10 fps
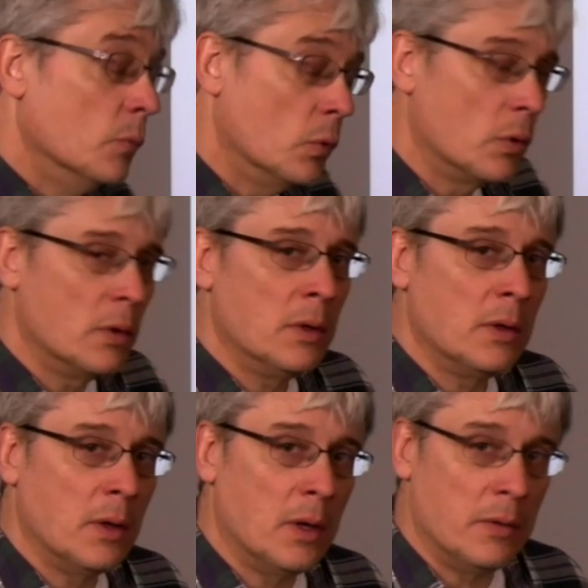
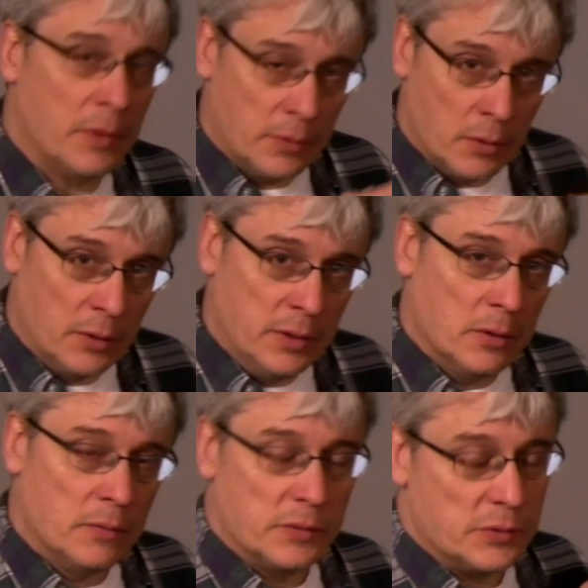more uh, than are
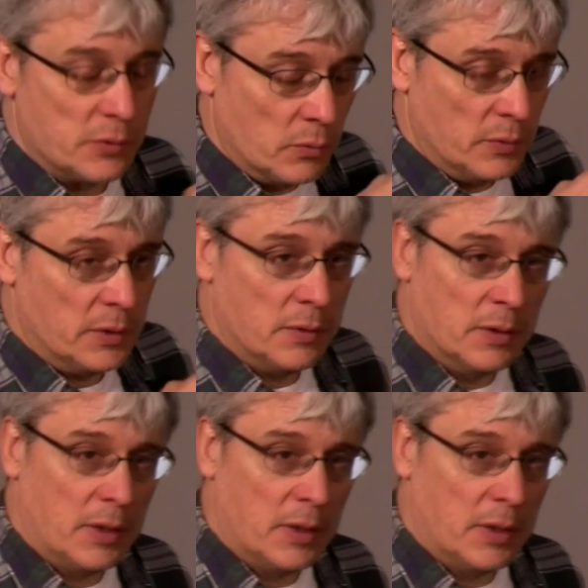here. This is only in the